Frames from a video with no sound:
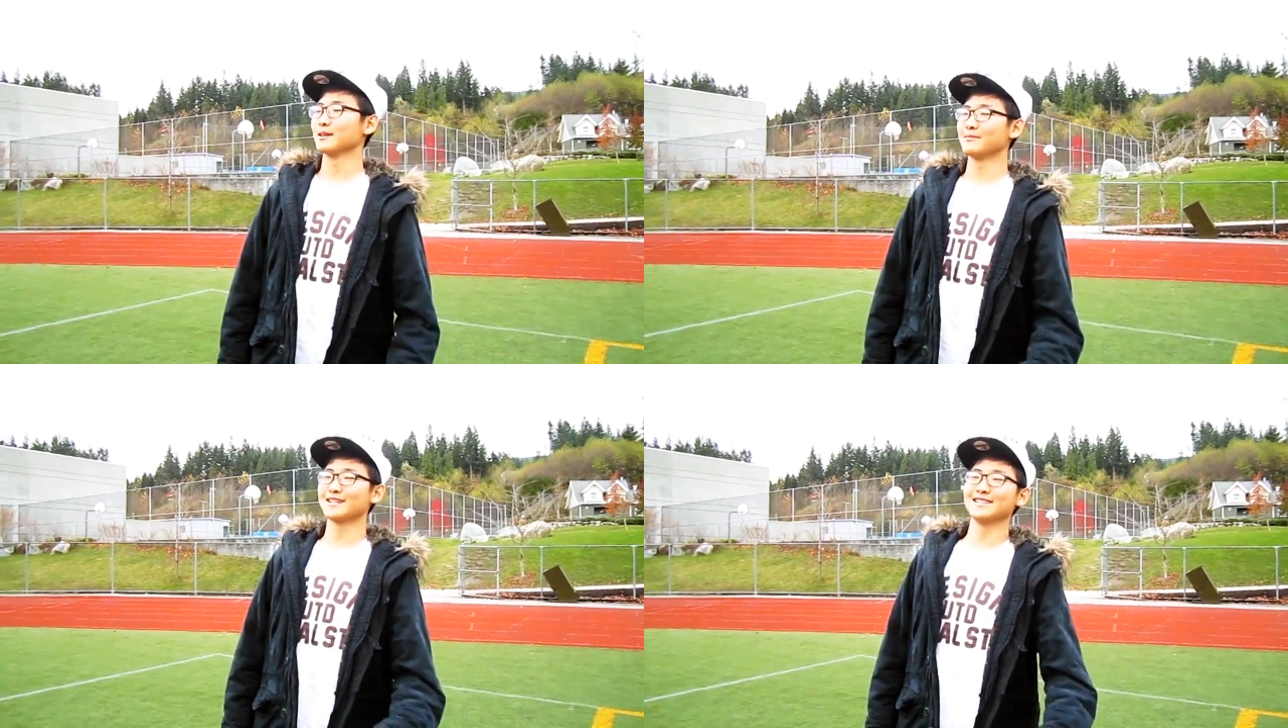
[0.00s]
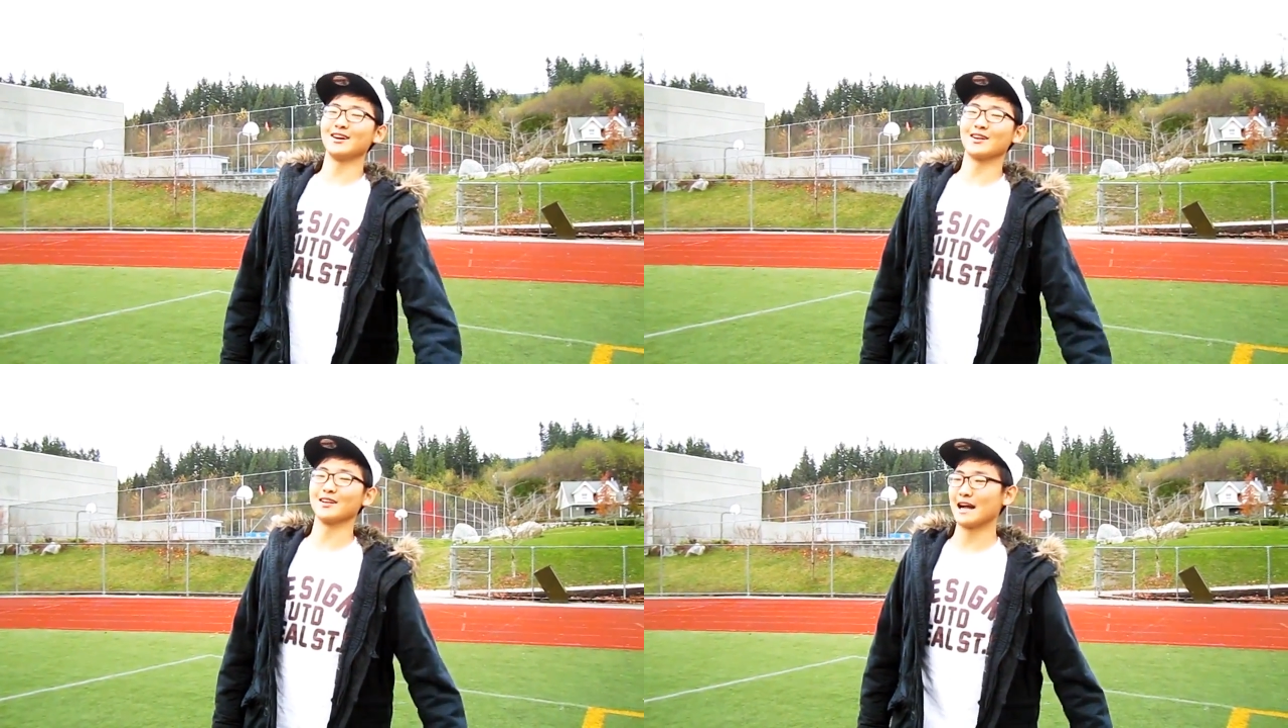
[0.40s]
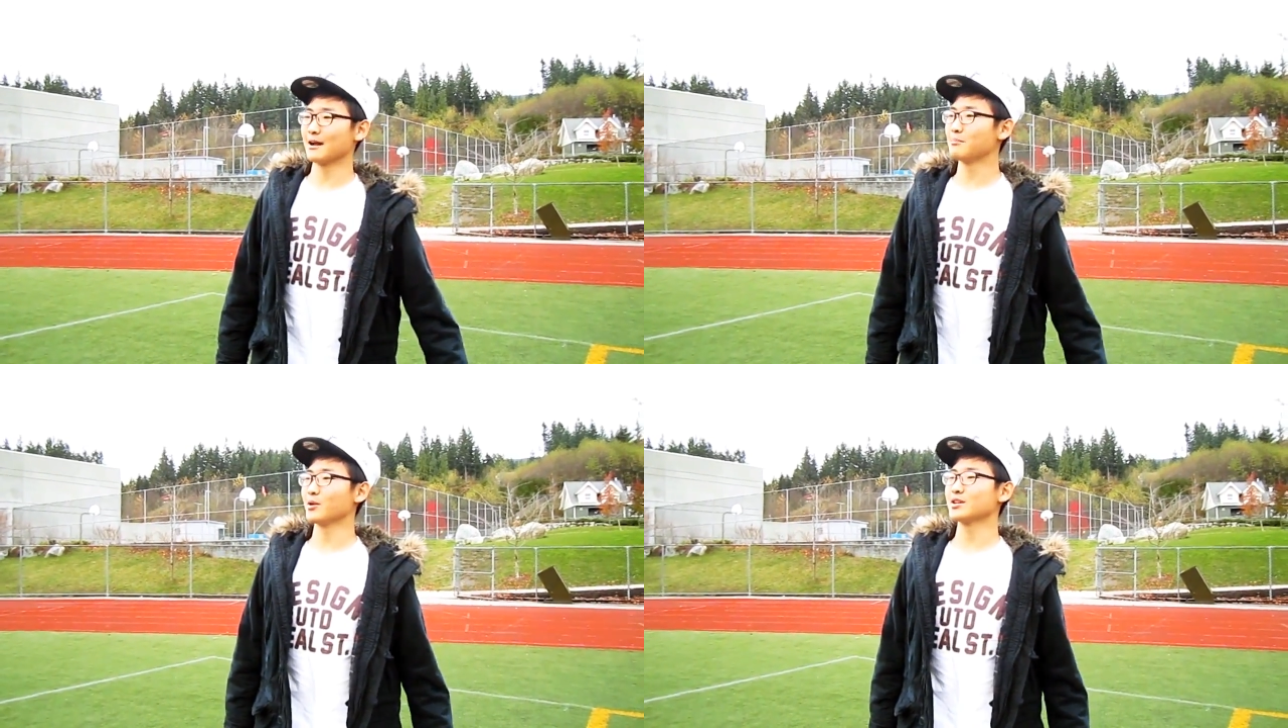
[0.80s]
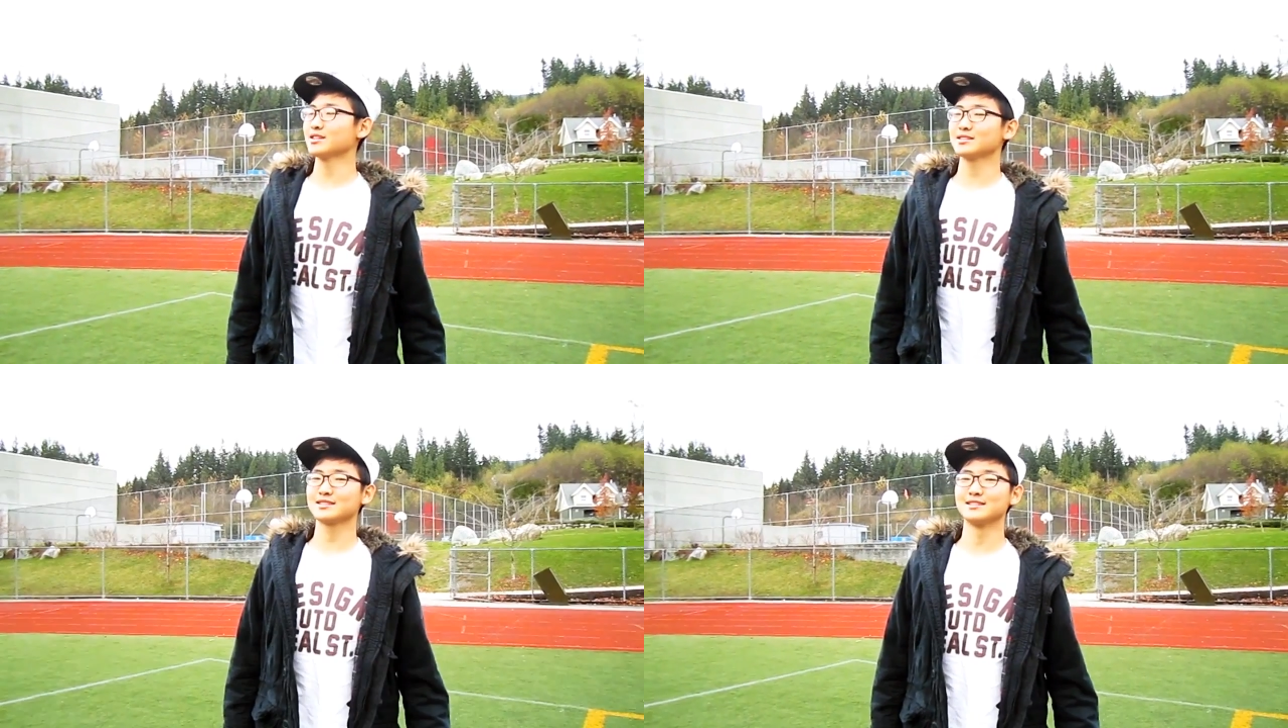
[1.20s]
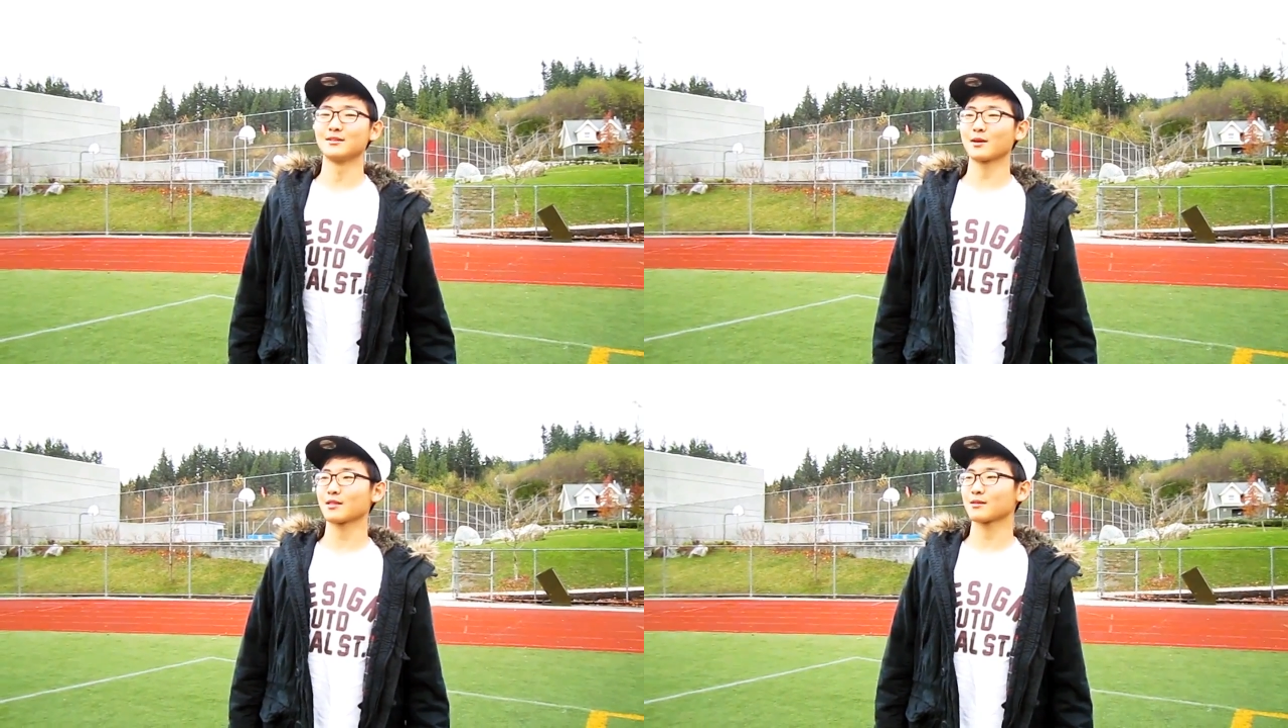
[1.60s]
William McDougall, I appoint you to
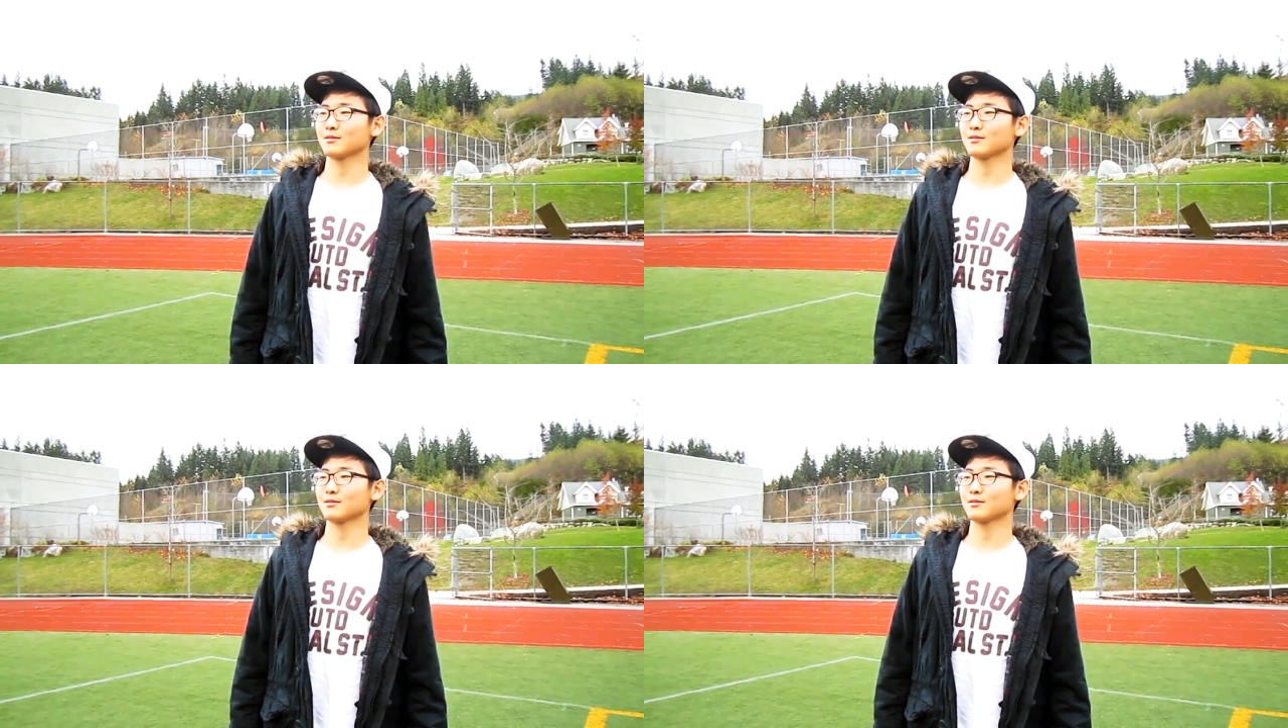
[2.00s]
North